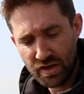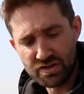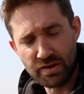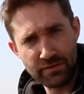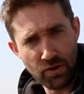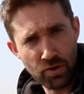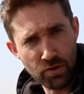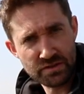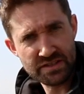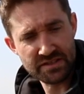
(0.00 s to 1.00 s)
So I have
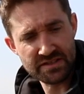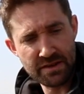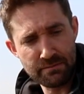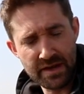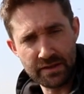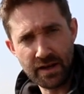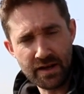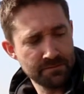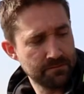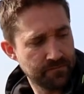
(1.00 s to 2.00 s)
016
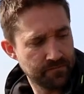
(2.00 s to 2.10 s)
mainline,